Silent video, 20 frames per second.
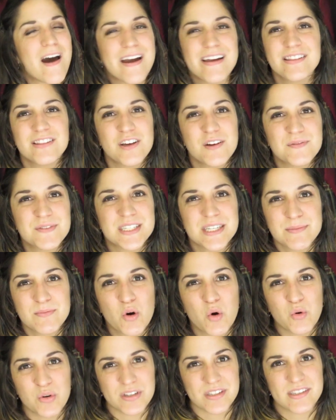But I love
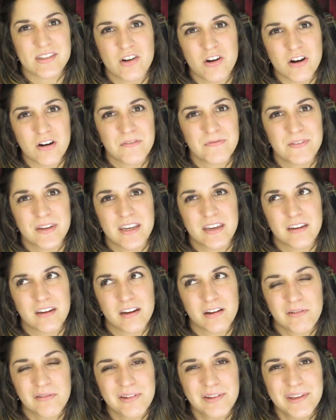Tim Hortons
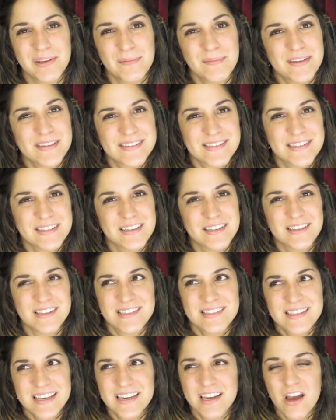coffee and I really miss
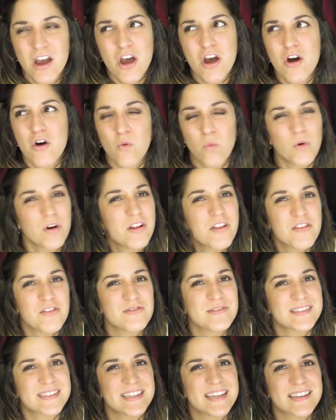it. That's like
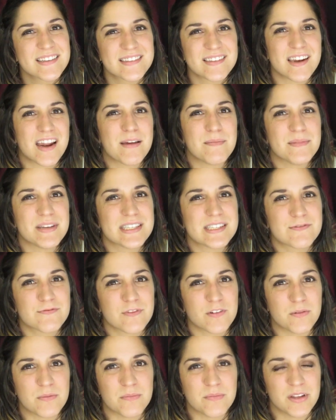one of those things that I
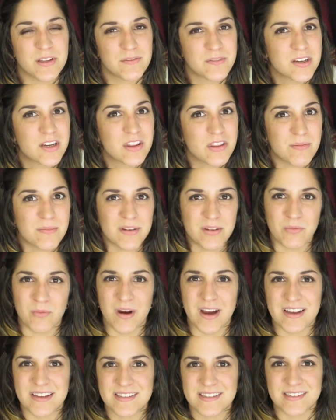miss from living in the
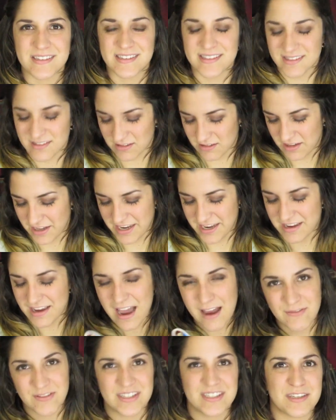Midwest, is
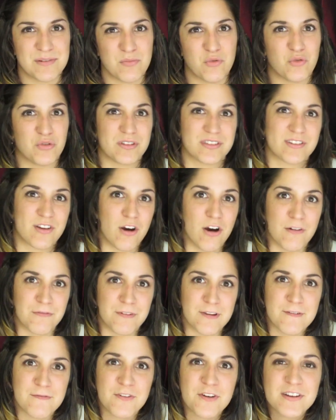like having Tim Hortons
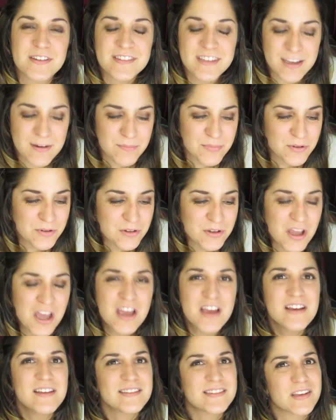coffee, for
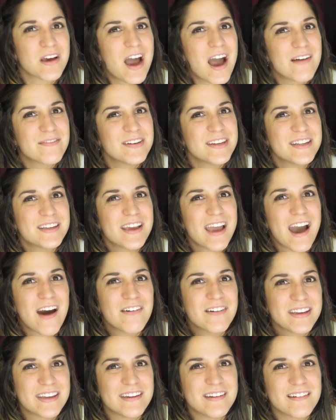example. So having
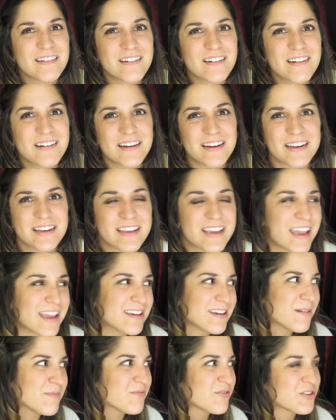it out here
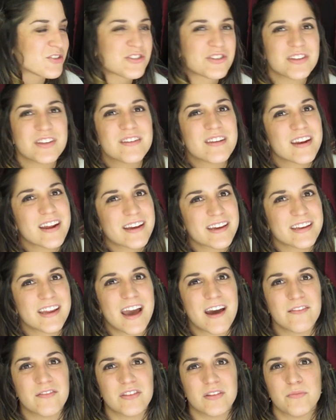in K-Cup version that
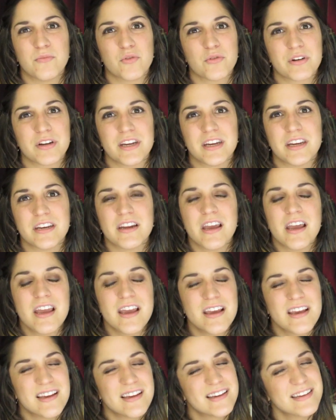I can have in the
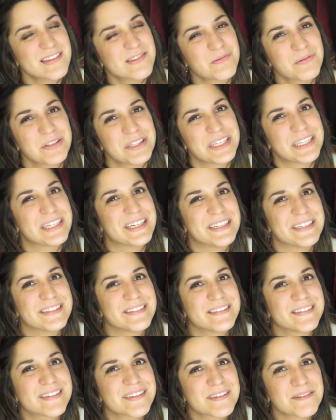morning is really
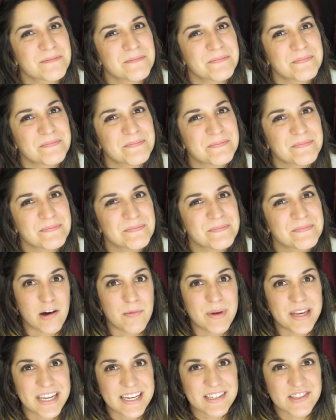nice.
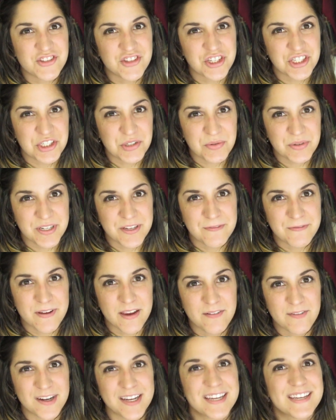Now, my next
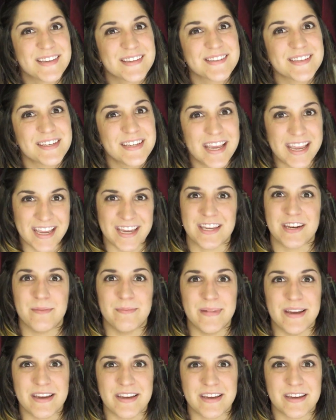January favorite is an
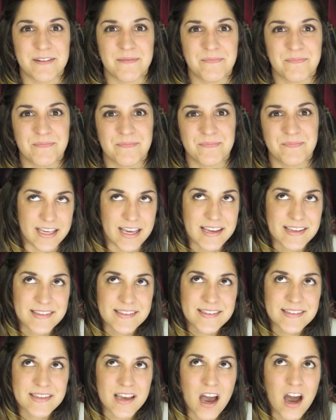anime.
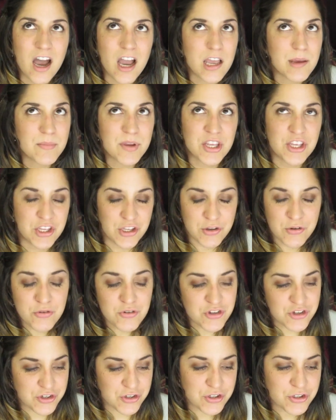Yes, I am a
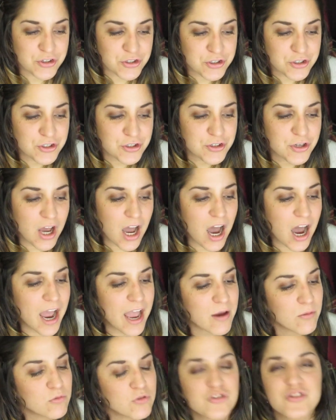huge nerd.
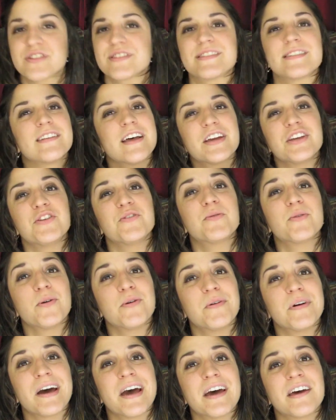I will just let you
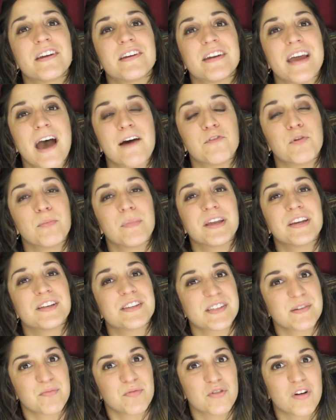go ahead and have a
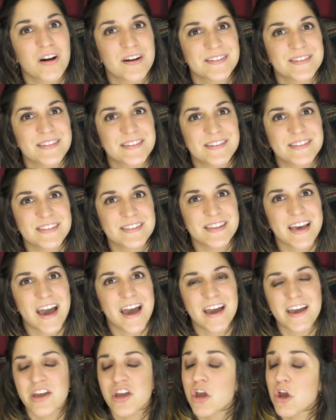minute to process
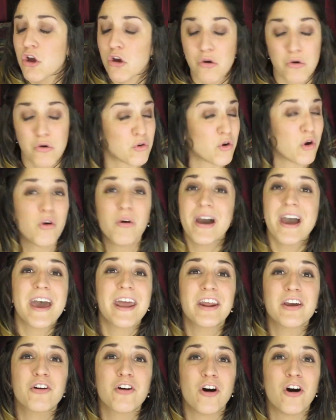that. Go
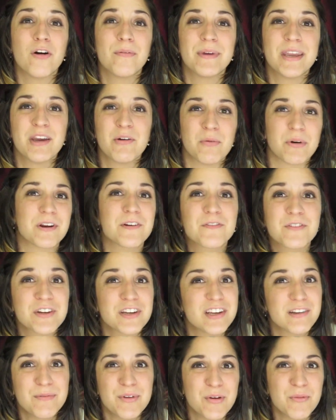ahead and call me whatever
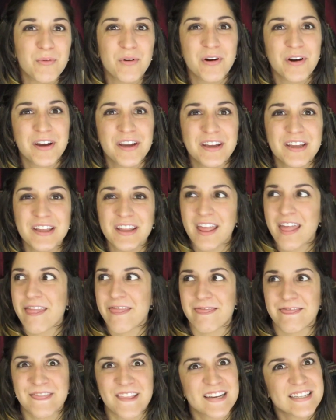name you want.
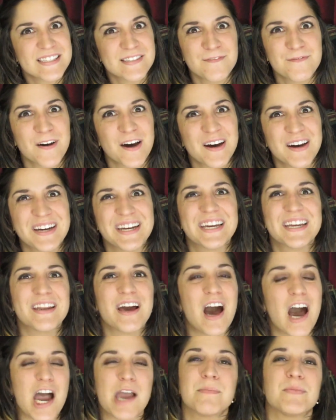That's
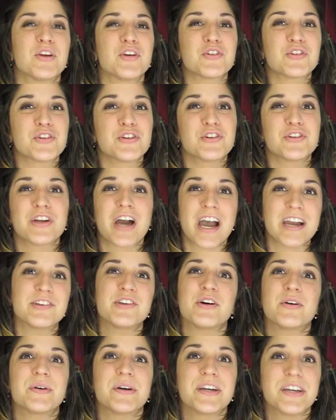fine. I'm a nerd,
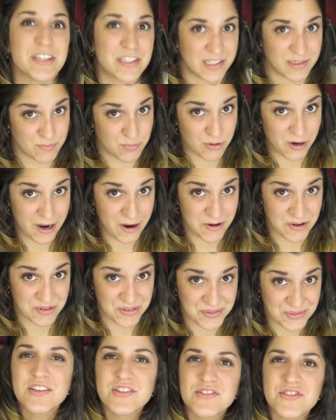I know it, and I'm
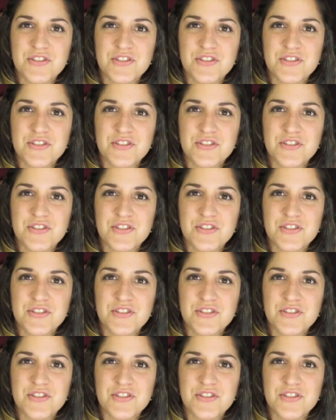proud.